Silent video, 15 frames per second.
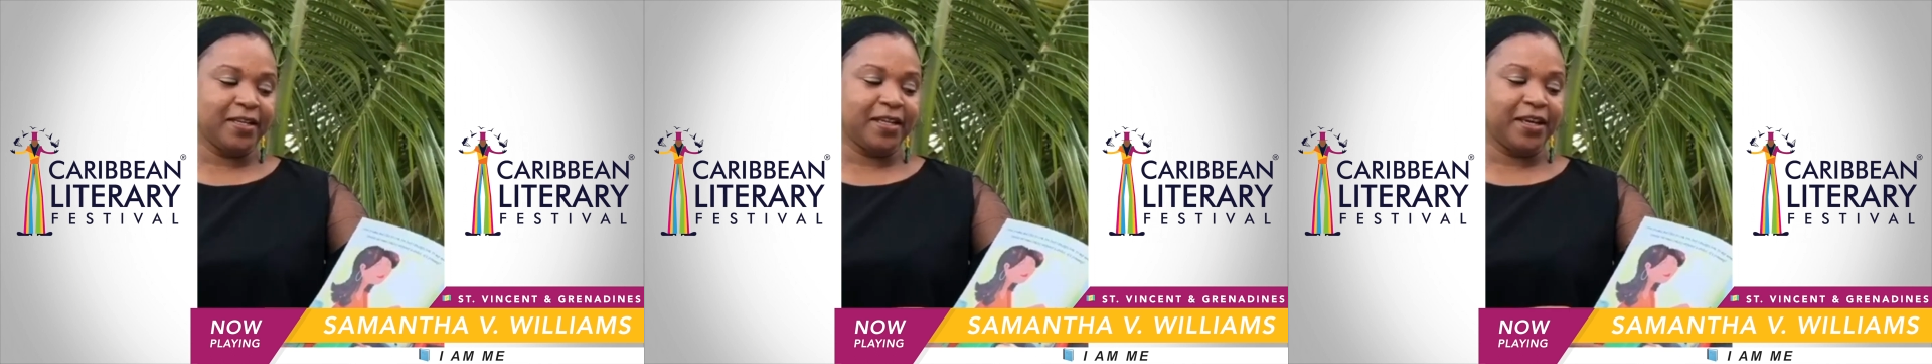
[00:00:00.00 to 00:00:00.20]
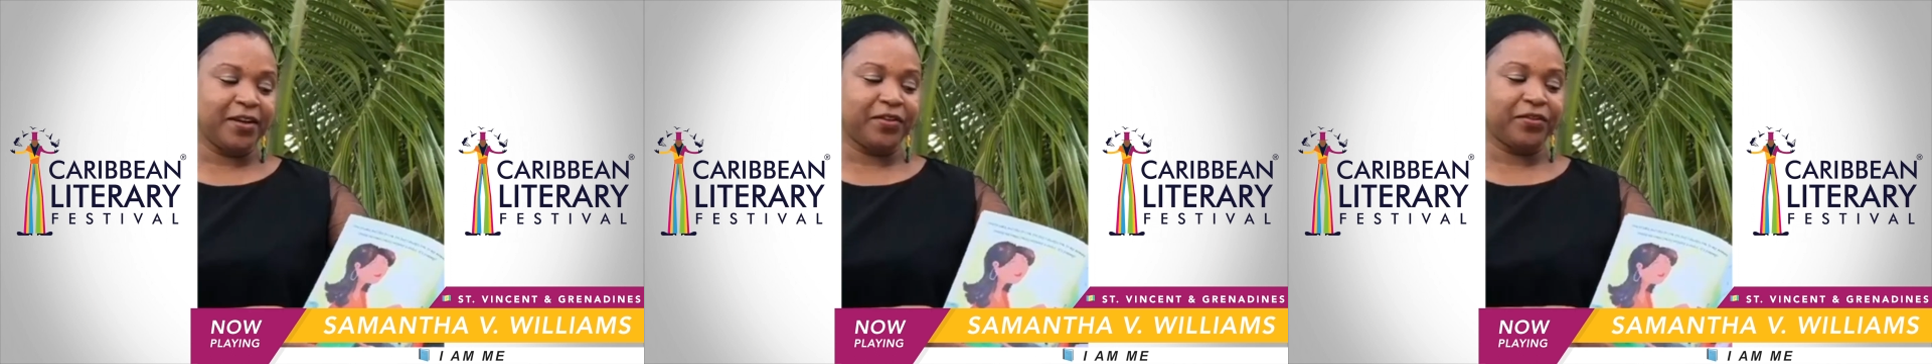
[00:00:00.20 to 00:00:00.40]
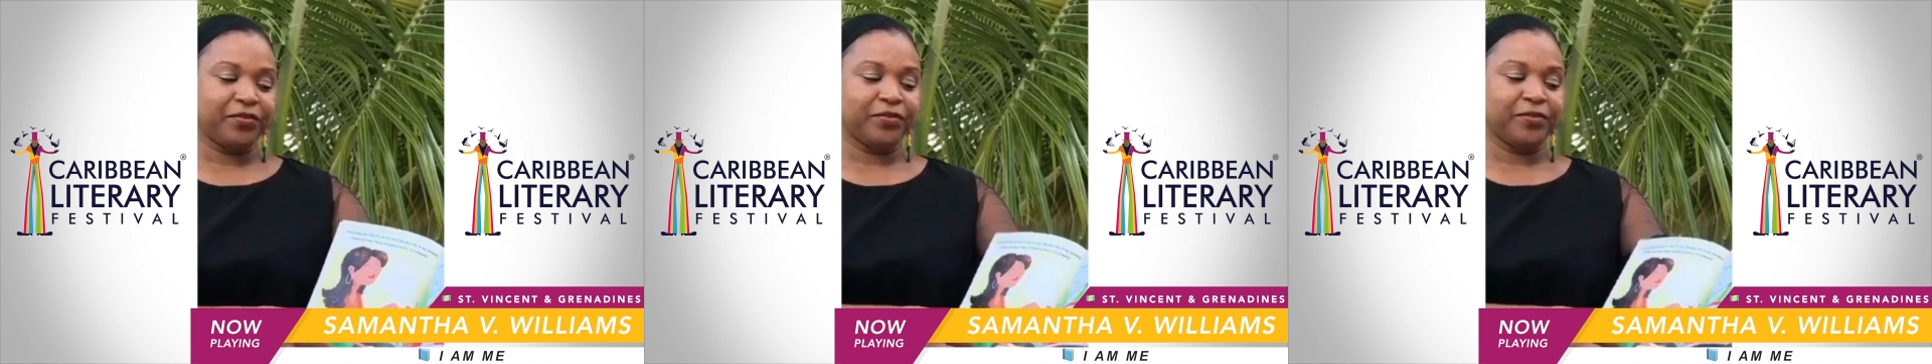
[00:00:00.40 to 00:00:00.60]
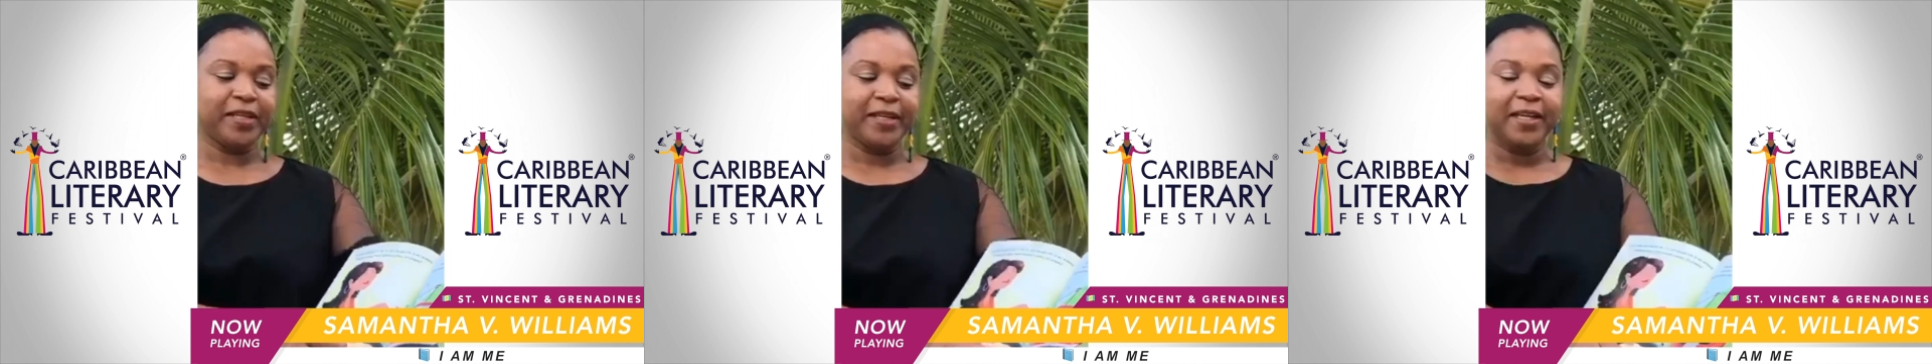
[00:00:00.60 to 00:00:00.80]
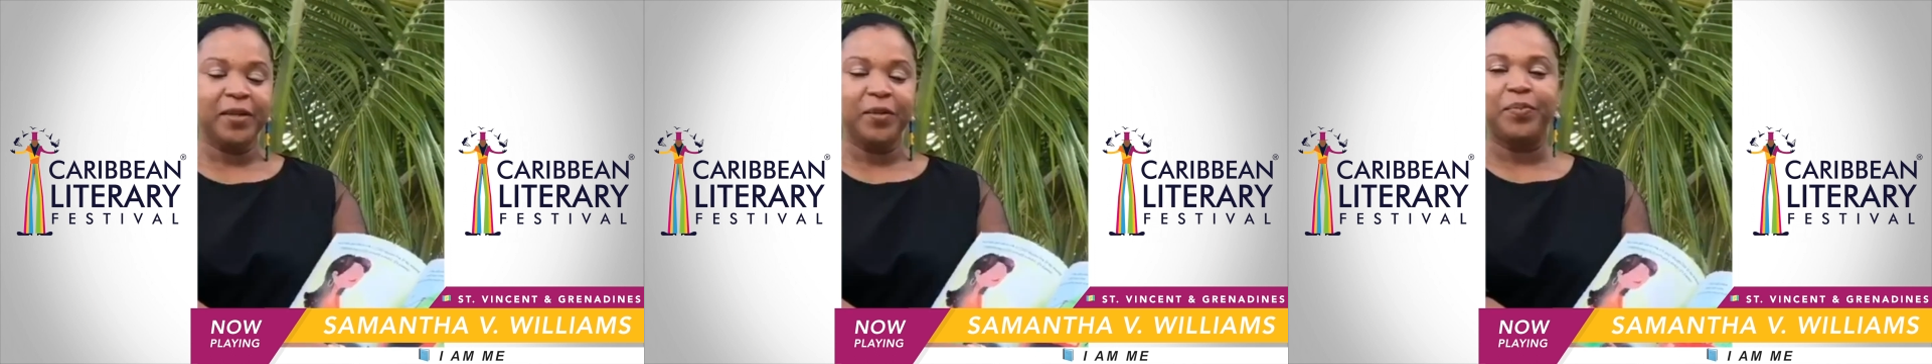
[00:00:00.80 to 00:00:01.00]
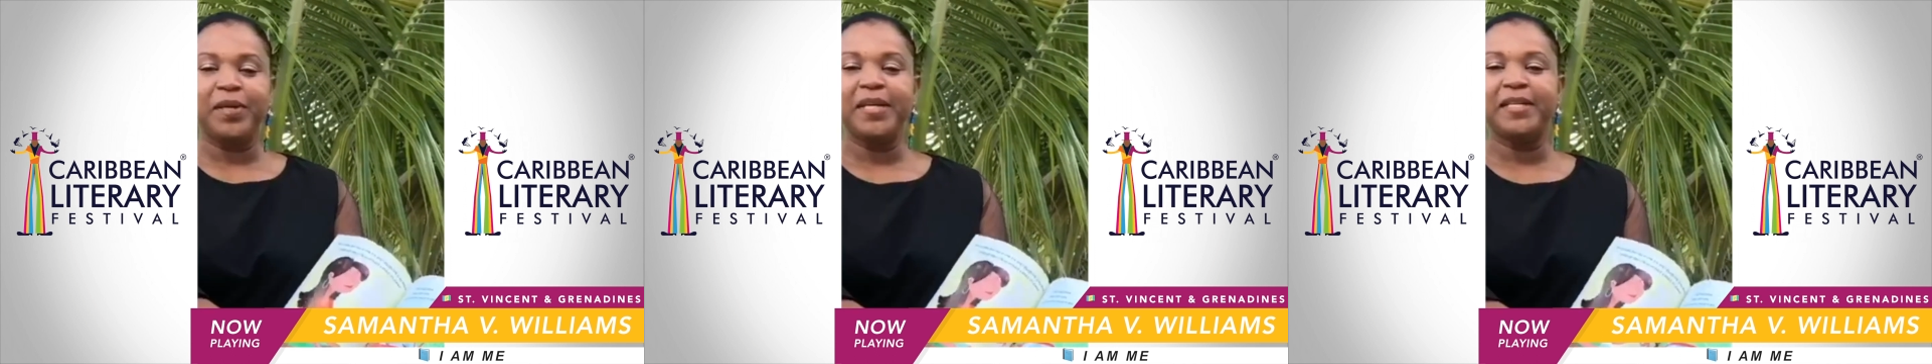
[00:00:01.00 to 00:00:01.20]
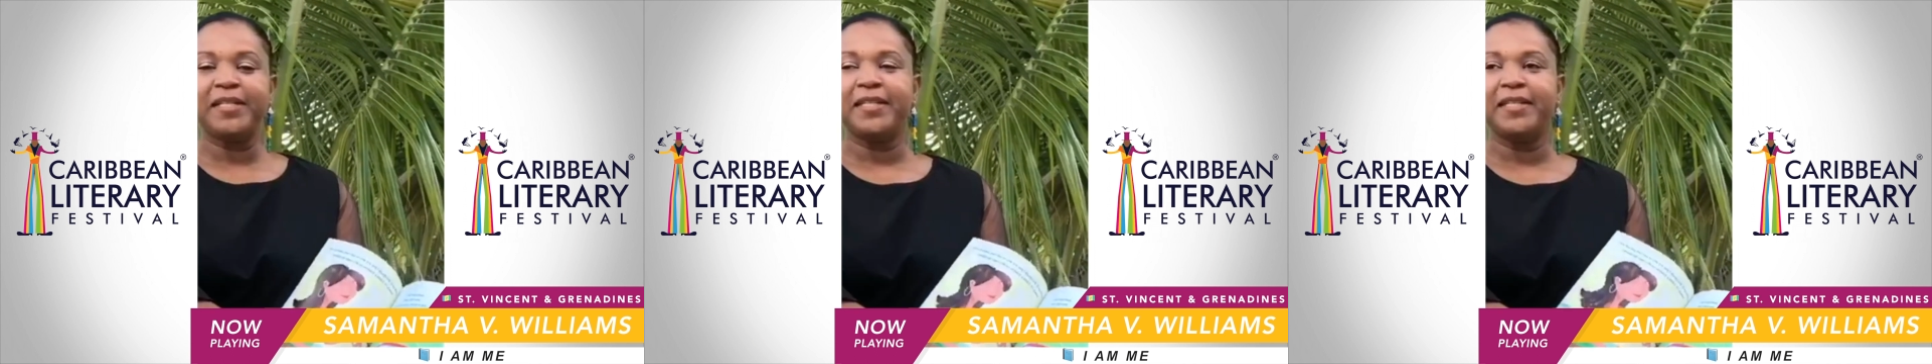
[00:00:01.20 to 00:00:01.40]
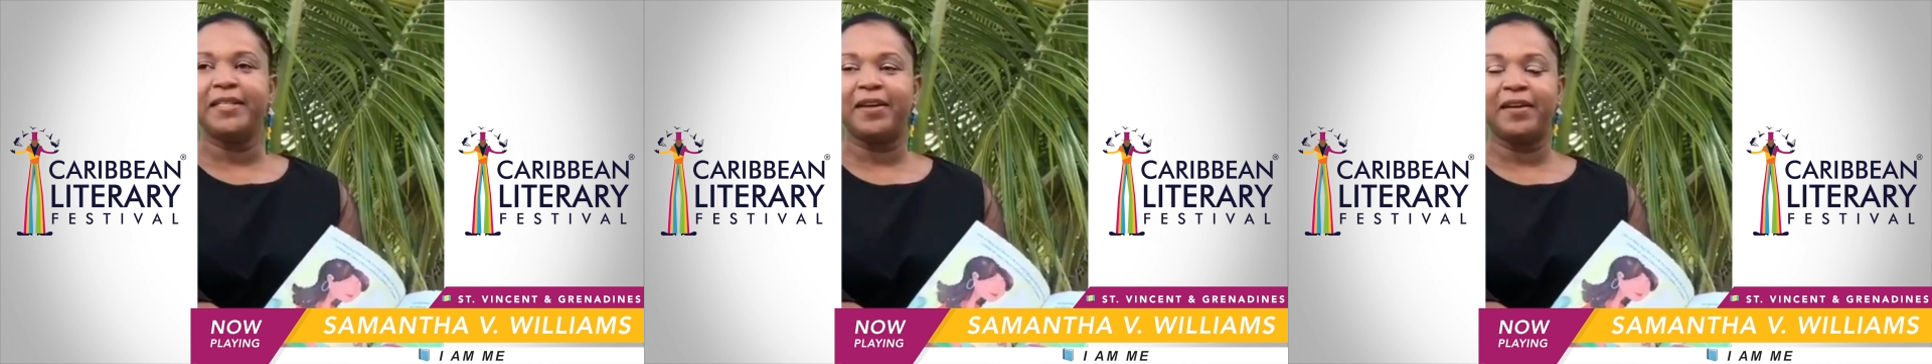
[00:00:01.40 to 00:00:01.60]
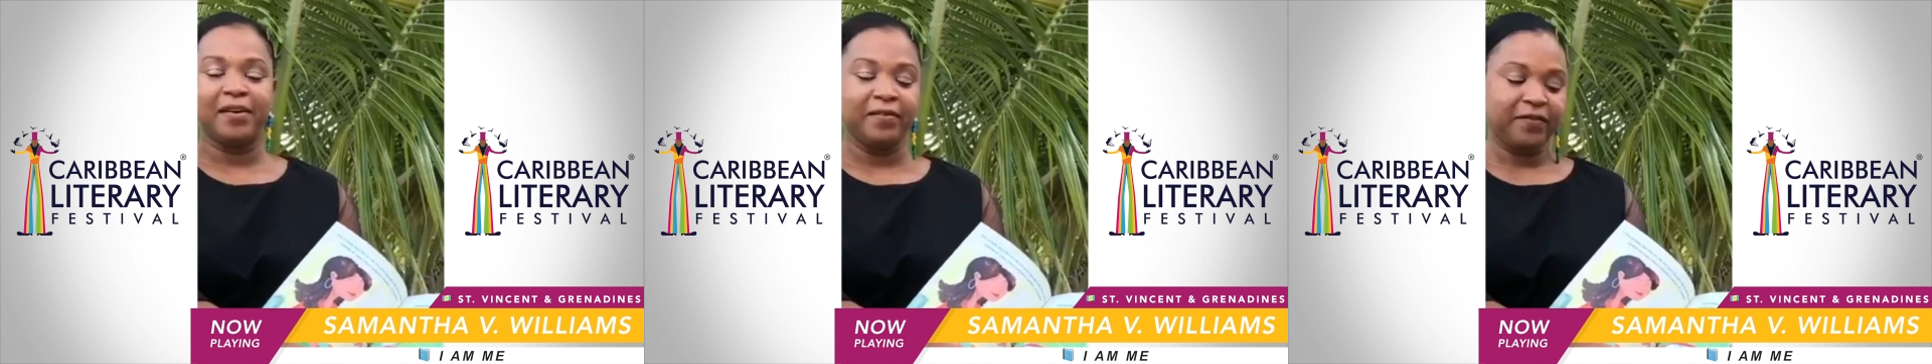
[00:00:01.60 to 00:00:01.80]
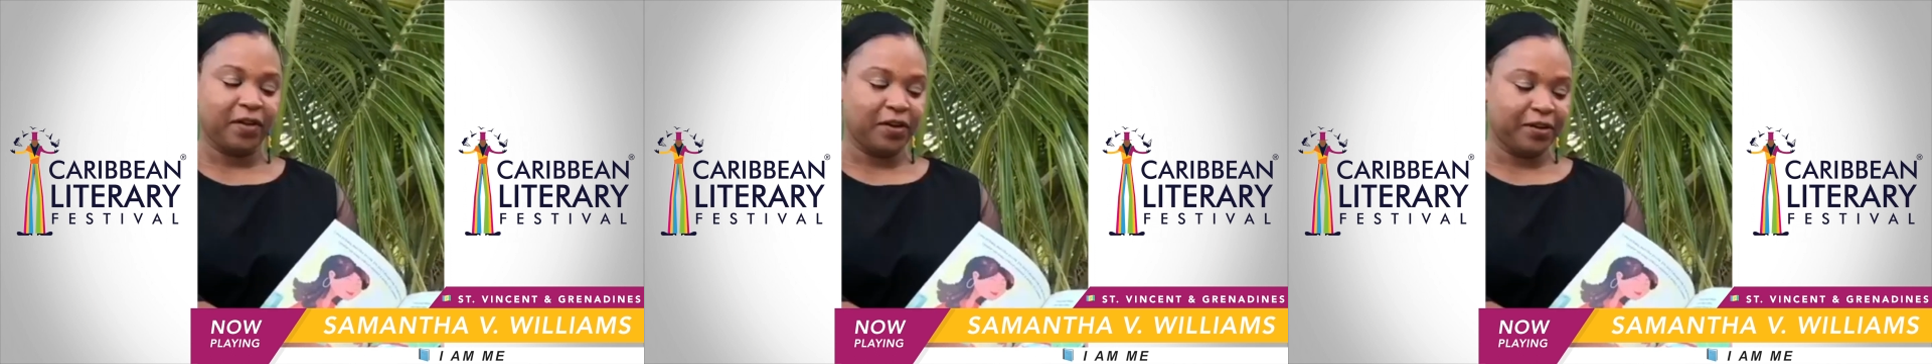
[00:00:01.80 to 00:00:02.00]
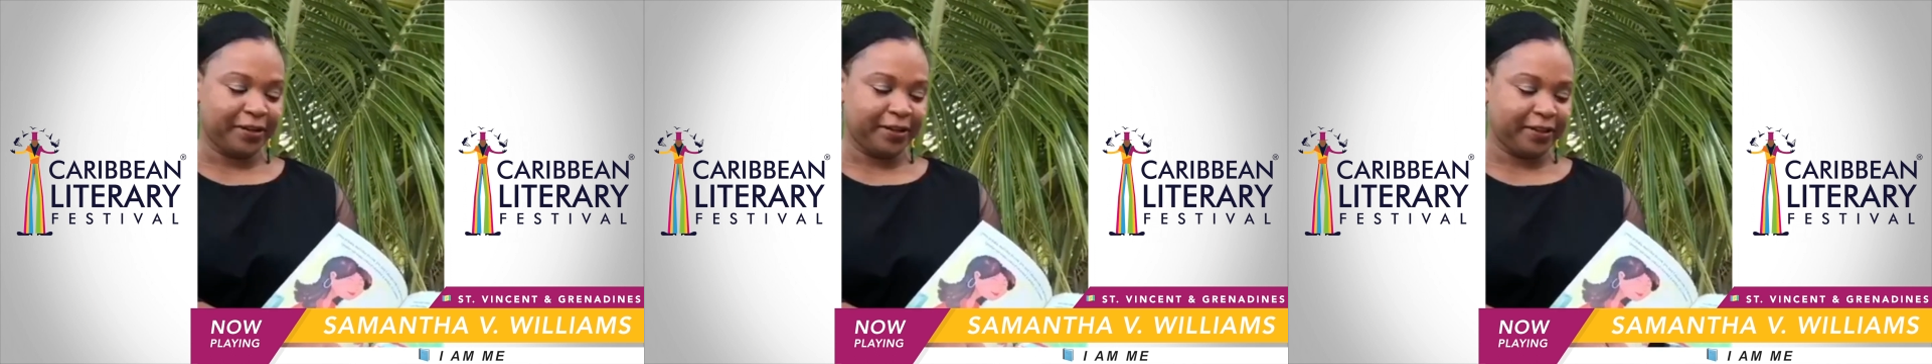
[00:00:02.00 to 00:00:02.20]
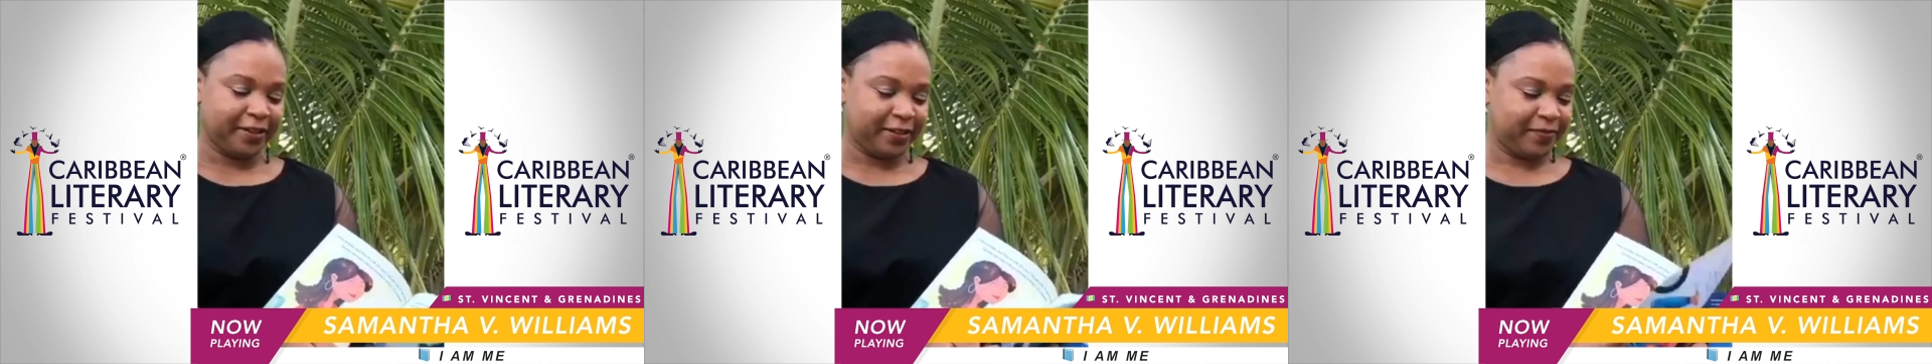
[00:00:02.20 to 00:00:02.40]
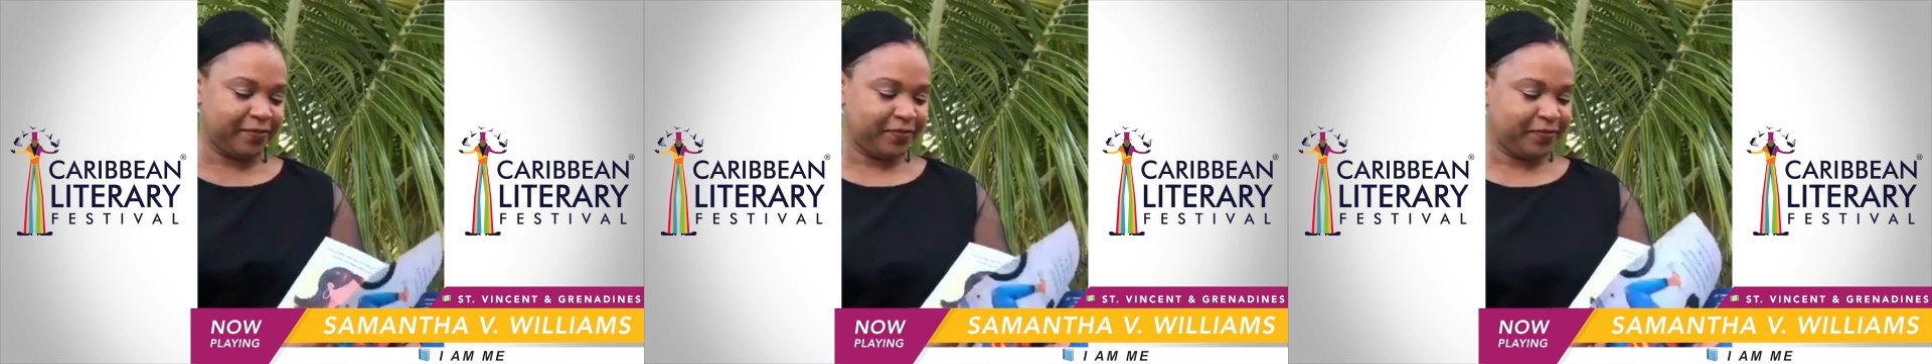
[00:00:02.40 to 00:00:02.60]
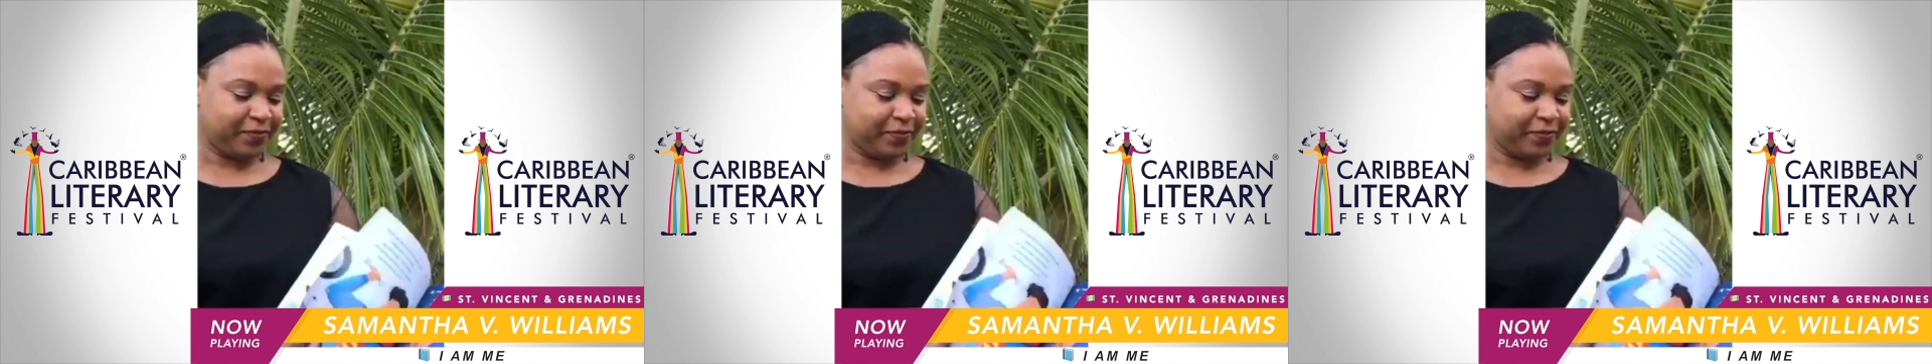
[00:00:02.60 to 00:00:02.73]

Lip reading: They're thrilling pieces of art.